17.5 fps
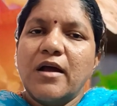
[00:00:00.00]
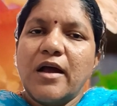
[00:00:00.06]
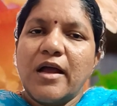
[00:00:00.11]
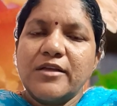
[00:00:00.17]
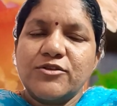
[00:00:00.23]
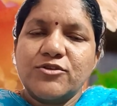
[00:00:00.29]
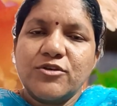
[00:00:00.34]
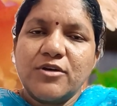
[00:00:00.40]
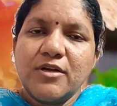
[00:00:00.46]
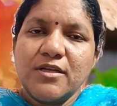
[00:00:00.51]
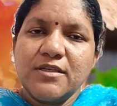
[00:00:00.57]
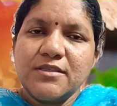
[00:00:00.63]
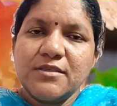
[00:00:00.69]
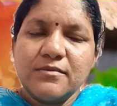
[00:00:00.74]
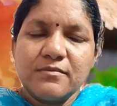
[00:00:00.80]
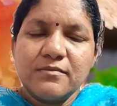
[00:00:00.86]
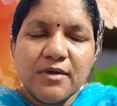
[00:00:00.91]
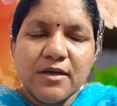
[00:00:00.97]
Hi students,
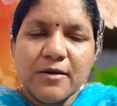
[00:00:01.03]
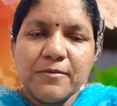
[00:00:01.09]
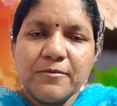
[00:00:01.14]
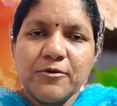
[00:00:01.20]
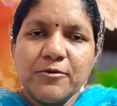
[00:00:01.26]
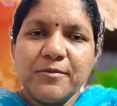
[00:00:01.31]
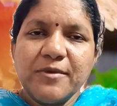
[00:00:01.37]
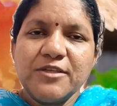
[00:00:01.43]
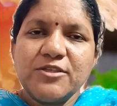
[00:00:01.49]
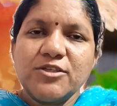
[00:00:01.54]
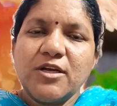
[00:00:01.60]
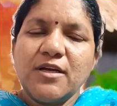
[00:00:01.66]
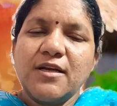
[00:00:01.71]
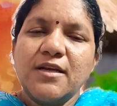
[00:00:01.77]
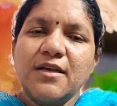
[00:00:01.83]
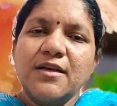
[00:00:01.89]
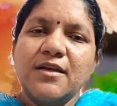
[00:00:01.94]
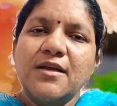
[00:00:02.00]
welcome to my
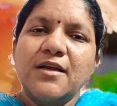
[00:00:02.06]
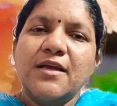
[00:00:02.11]
channel.